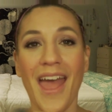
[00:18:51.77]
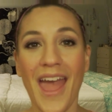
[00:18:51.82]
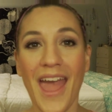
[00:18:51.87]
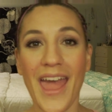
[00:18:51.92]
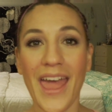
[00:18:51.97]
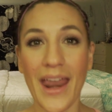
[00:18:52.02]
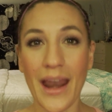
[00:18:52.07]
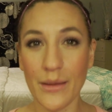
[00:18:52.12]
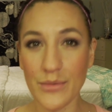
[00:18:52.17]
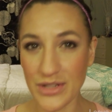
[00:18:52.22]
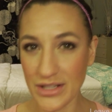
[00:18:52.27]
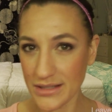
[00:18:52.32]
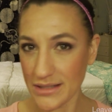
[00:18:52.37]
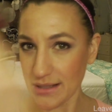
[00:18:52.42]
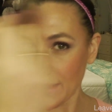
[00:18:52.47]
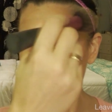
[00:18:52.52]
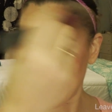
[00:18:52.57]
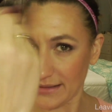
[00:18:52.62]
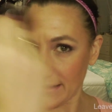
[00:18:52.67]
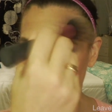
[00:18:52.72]
And I'm just
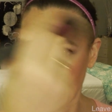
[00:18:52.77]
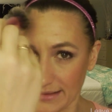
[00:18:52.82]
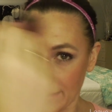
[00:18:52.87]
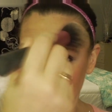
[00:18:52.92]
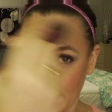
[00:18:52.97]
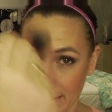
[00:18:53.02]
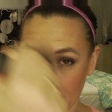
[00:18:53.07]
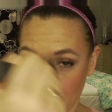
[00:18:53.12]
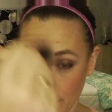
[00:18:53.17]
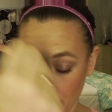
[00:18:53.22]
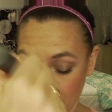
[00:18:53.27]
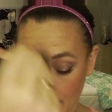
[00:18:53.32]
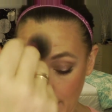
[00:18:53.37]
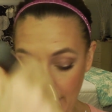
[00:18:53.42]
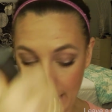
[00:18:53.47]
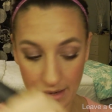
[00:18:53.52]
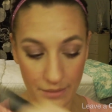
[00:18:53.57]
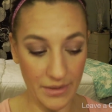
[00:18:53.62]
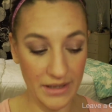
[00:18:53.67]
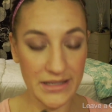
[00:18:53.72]
gonna dust this
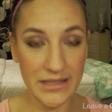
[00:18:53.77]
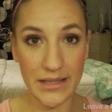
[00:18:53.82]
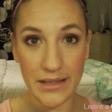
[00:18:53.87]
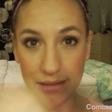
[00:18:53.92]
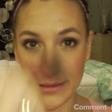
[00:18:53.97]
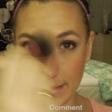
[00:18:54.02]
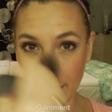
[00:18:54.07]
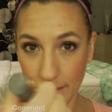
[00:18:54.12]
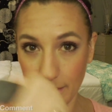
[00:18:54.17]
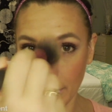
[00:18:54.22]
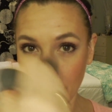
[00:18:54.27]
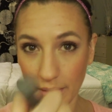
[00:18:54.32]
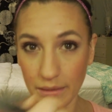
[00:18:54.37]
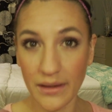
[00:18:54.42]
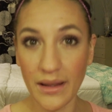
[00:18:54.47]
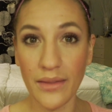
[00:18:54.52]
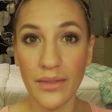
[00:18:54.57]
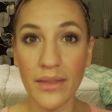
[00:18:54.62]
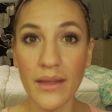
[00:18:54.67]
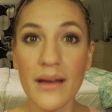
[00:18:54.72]
right in my T-zone.
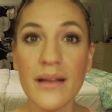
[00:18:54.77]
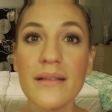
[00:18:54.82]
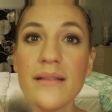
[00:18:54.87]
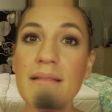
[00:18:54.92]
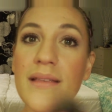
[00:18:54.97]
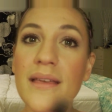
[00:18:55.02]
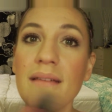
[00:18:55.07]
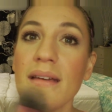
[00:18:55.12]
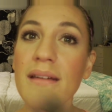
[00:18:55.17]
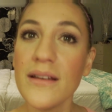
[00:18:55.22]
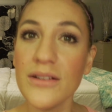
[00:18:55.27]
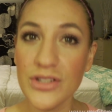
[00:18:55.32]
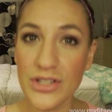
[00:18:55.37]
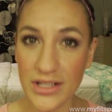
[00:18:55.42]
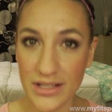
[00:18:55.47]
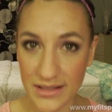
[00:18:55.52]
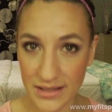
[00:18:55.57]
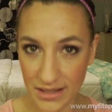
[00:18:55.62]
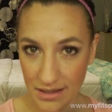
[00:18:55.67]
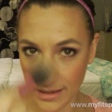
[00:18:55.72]
And that's it,
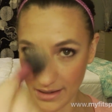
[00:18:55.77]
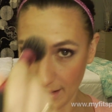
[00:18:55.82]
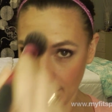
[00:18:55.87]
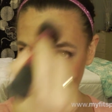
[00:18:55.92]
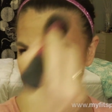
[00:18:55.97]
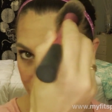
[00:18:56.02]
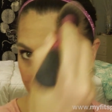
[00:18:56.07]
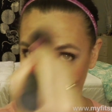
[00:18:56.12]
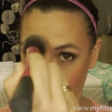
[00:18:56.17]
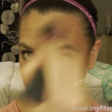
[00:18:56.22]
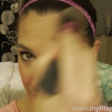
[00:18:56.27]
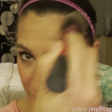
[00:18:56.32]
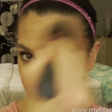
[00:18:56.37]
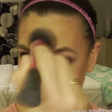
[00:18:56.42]
just enough.